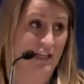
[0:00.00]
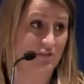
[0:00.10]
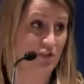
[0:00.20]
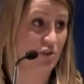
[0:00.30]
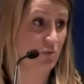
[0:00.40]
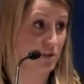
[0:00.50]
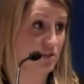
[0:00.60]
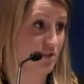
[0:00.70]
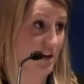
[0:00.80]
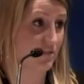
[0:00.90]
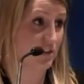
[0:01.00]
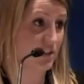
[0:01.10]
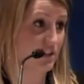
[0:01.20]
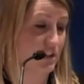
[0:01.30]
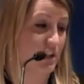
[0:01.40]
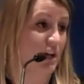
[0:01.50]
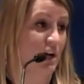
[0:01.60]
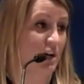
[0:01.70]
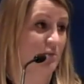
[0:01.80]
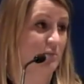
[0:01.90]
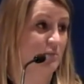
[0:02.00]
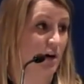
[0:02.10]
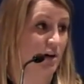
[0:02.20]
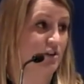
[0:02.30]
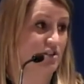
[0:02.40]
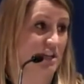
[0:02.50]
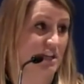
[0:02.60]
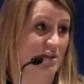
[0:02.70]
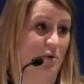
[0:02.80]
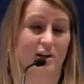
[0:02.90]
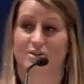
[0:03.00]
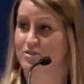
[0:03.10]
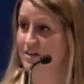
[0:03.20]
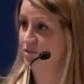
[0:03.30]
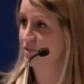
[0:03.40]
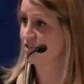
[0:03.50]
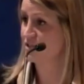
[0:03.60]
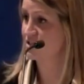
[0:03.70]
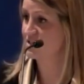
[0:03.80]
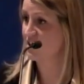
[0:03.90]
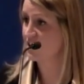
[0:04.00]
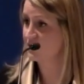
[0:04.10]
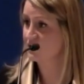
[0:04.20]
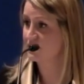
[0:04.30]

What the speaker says: If you're a world traveler, understanding what our travel restrictions are,